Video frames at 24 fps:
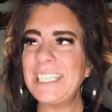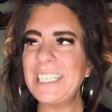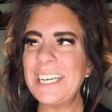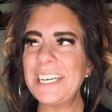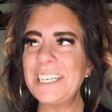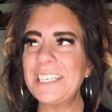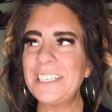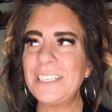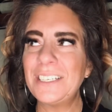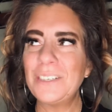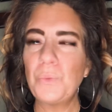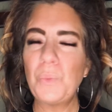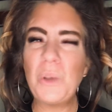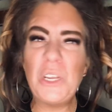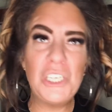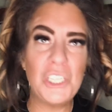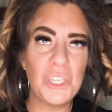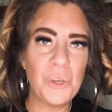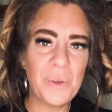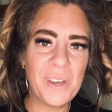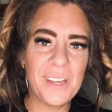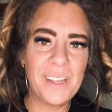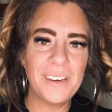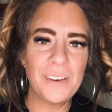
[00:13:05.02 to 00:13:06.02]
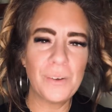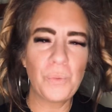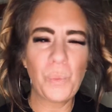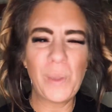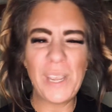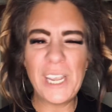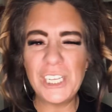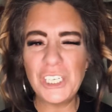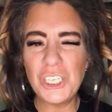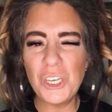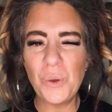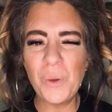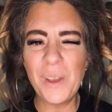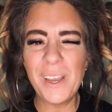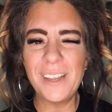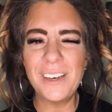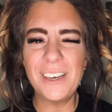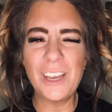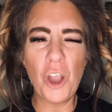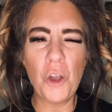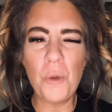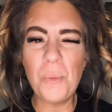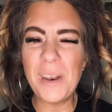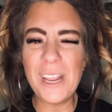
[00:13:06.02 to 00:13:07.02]
us. We do it. We do it.
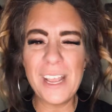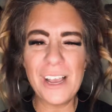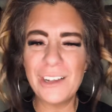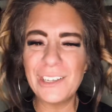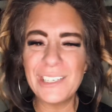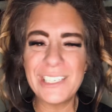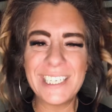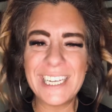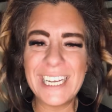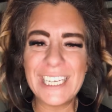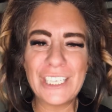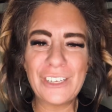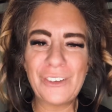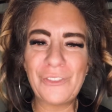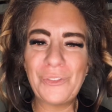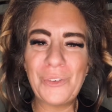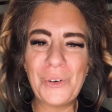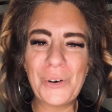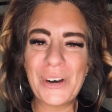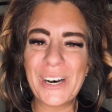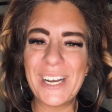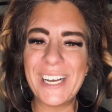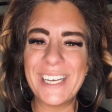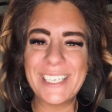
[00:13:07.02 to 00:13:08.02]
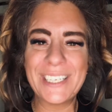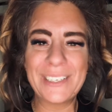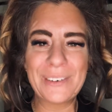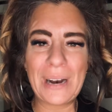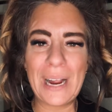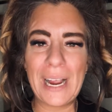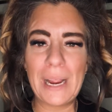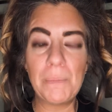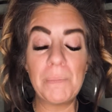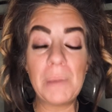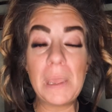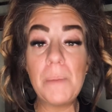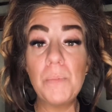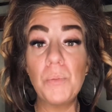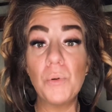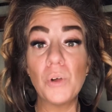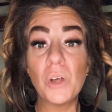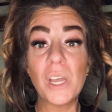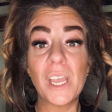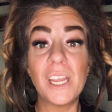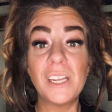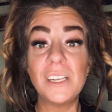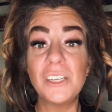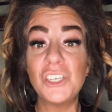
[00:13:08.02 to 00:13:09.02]
Nobody else does it for us, right? People
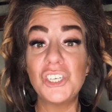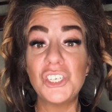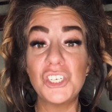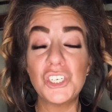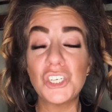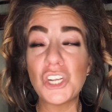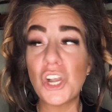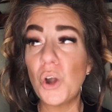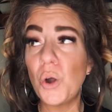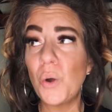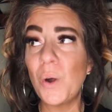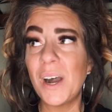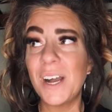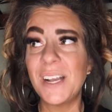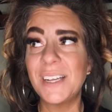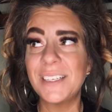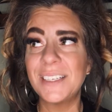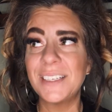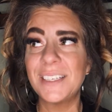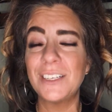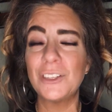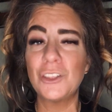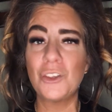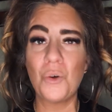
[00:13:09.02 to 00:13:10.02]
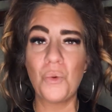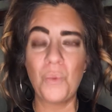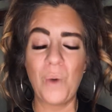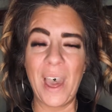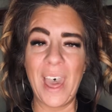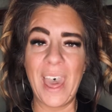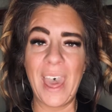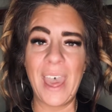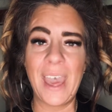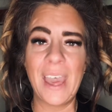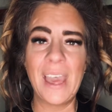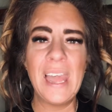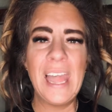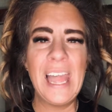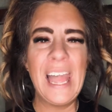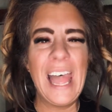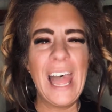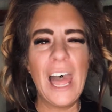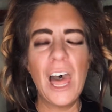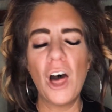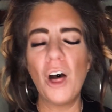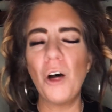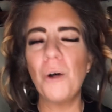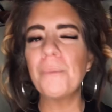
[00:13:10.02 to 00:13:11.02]
can show us the way,
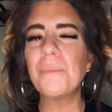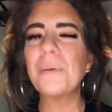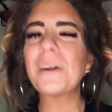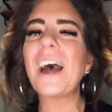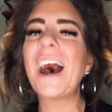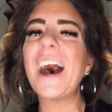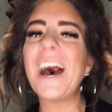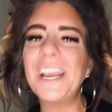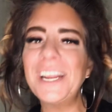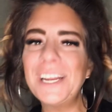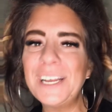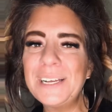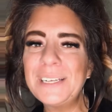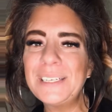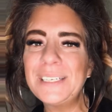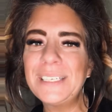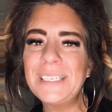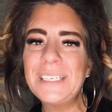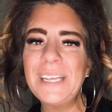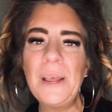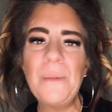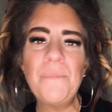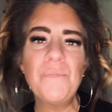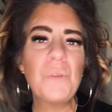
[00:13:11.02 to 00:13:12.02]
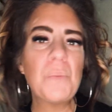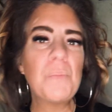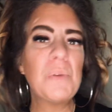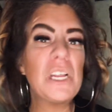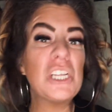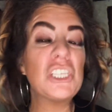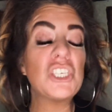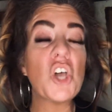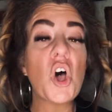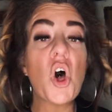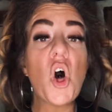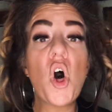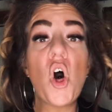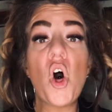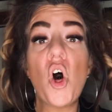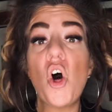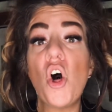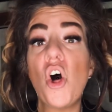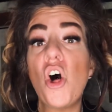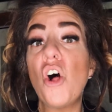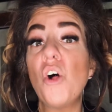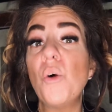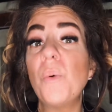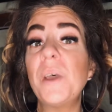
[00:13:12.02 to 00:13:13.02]
help guide us, but it's
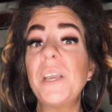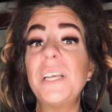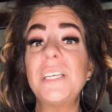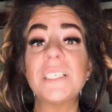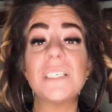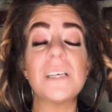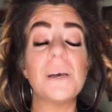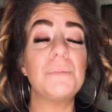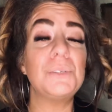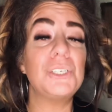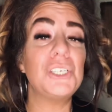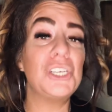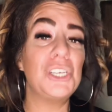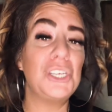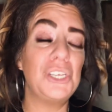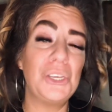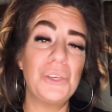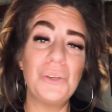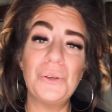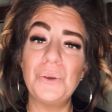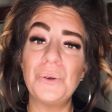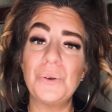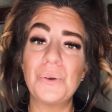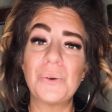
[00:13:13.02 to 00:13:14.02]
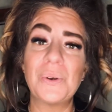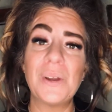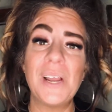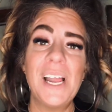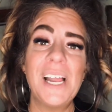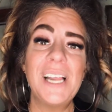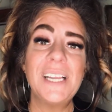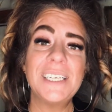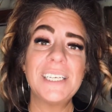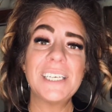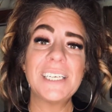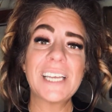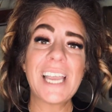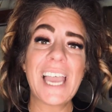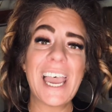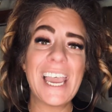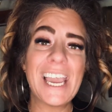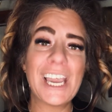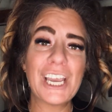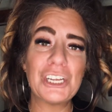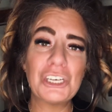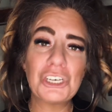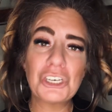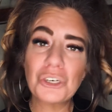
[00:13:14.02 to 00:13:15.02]
always up to you to
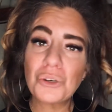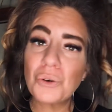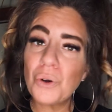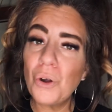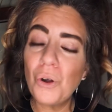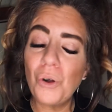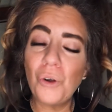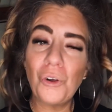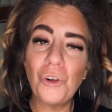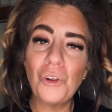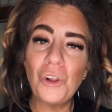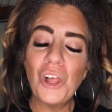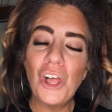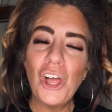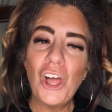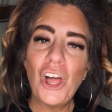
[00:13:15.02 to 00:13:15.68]
take control